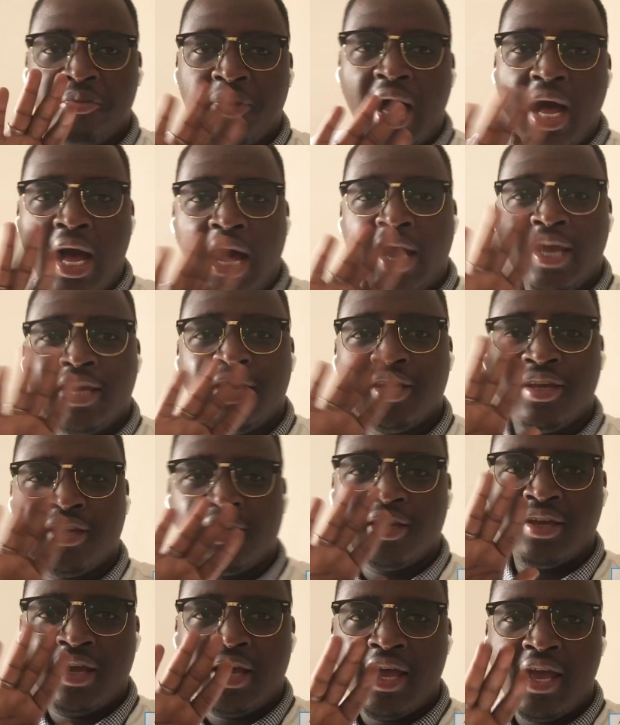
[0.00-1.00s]
Bye.
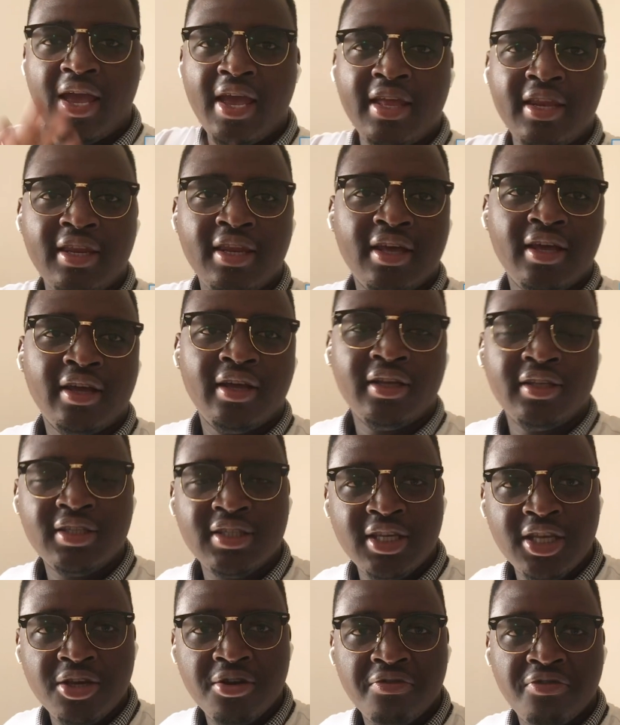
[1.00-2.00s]
And
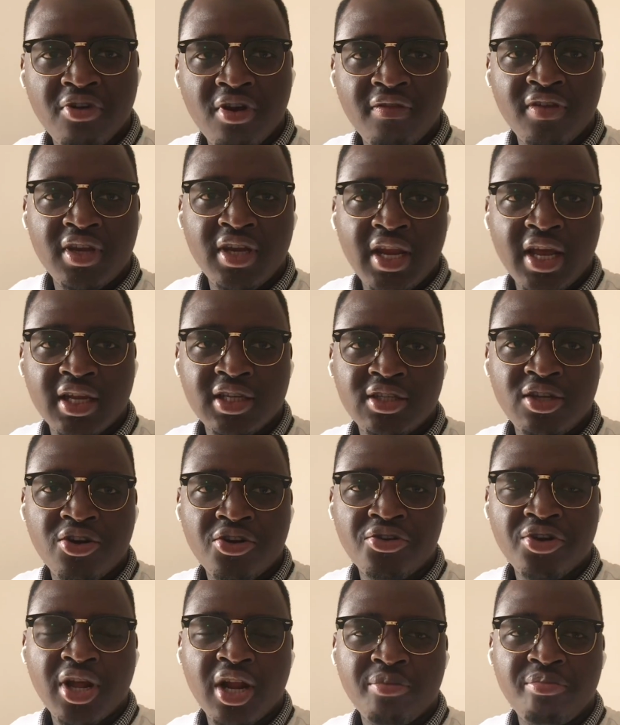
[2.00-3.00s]
see you for the next
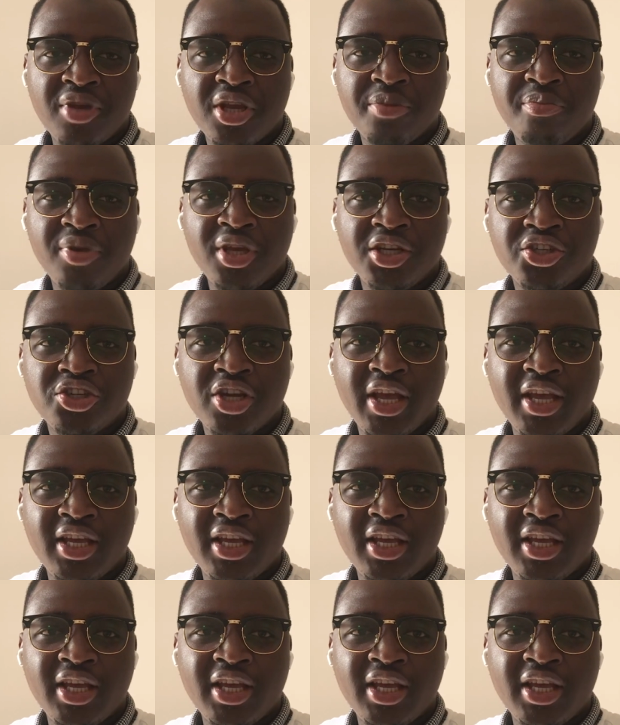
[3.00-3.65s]
L'Oreal Big Picture